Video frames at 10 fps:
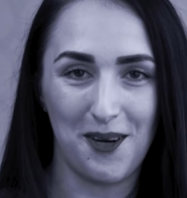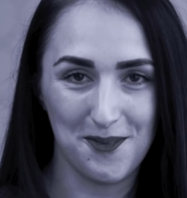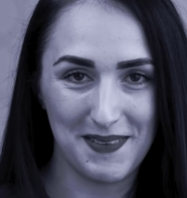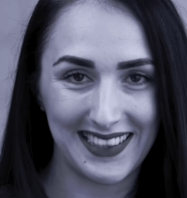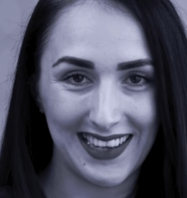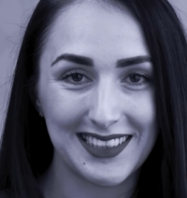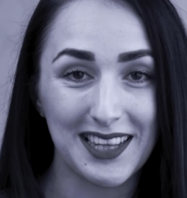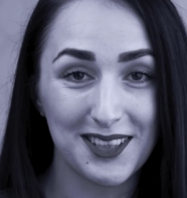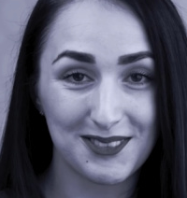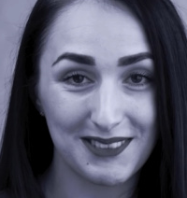my God,
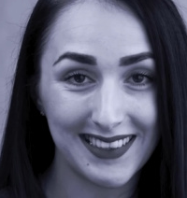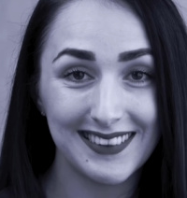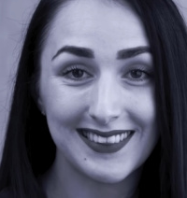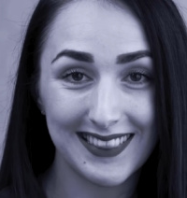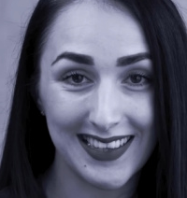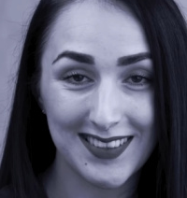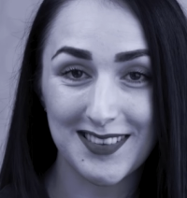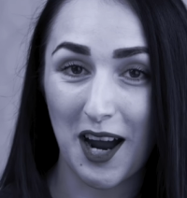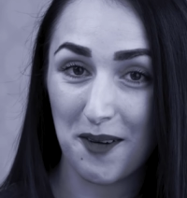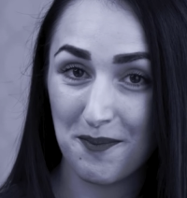great things
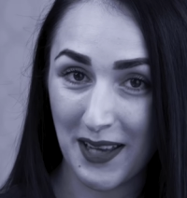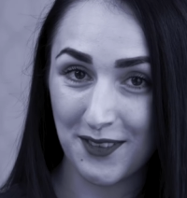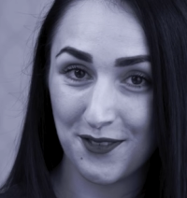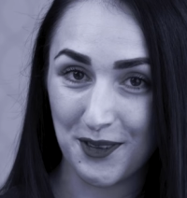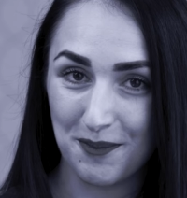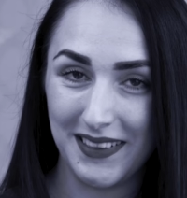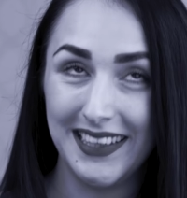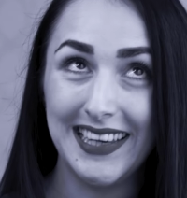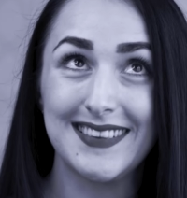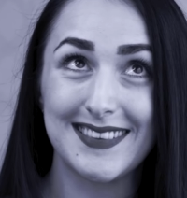are meant for me.
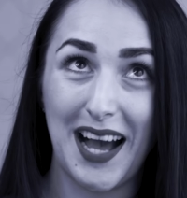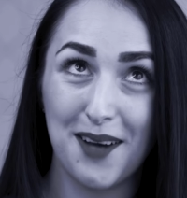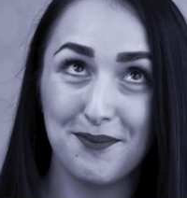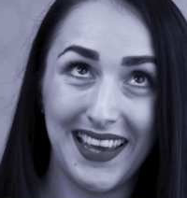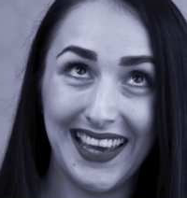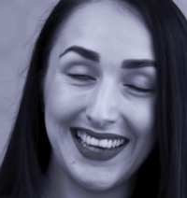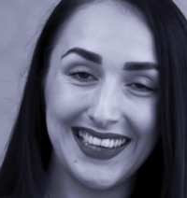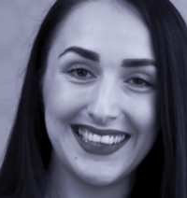It's coming.